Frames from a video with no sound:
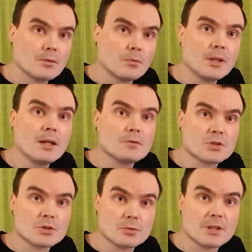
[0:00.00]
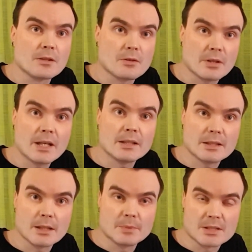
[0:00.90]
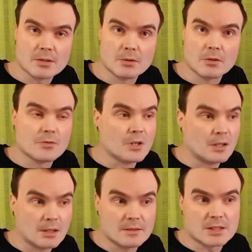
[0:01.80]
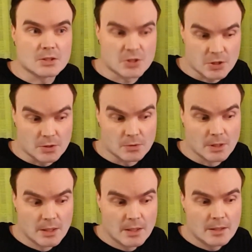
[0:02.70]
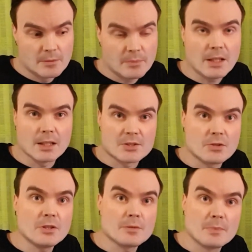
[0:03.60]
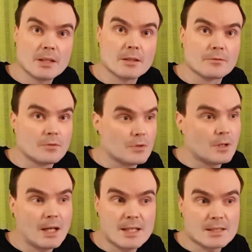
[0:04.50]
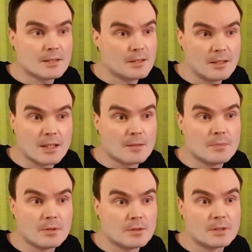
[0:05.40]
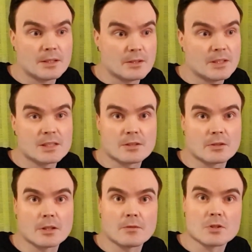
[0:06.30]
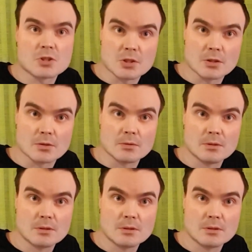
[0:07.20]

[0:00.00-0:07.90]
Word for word: When I was shooting the 8th episode of the Harvester show, Milla joined me for the last time in the history of the show.